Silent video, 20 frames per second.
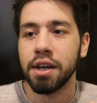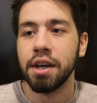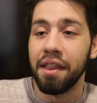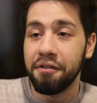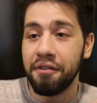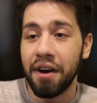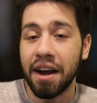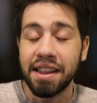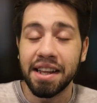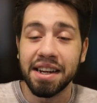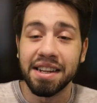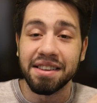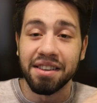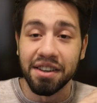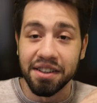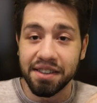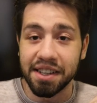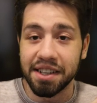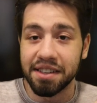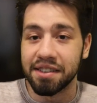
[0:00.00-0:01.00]
And the fact that it
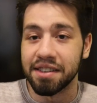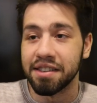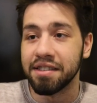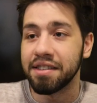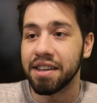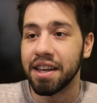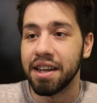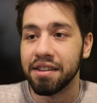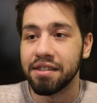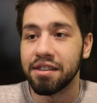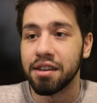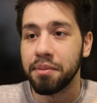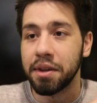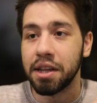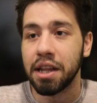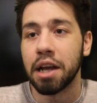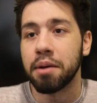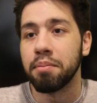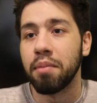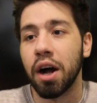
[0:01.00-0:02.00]
does exist in something
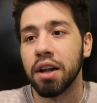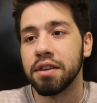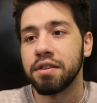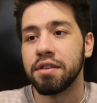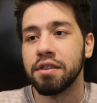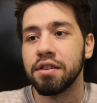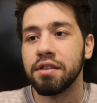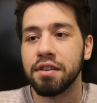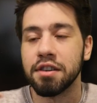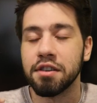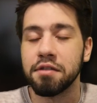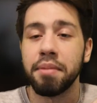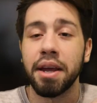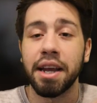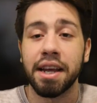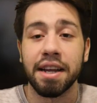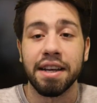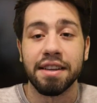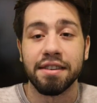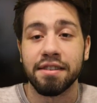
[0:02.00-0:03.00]
like monsters doesn't
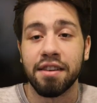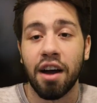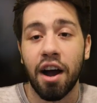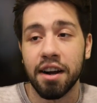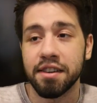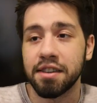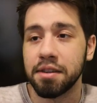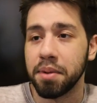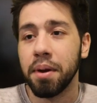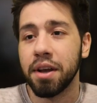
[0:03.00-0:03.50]
make it as toxic,